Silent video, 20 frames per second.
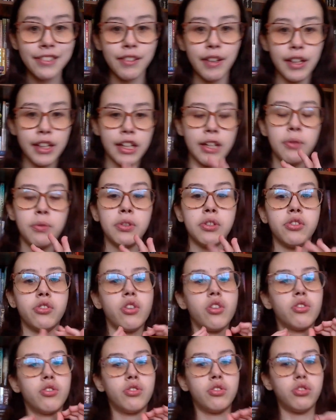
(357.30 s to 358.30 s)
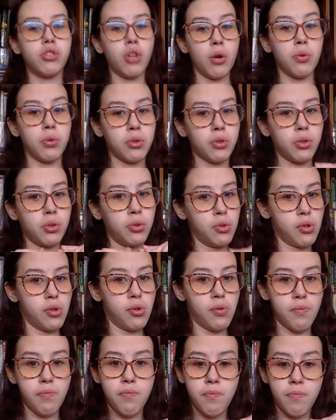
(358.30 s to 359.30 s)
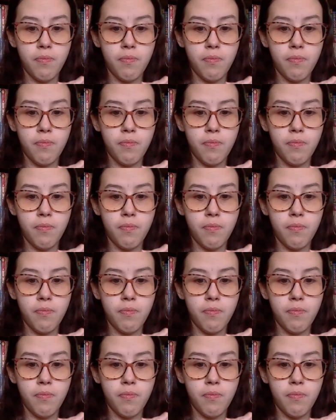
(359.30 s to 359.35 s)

Like, it was so cool.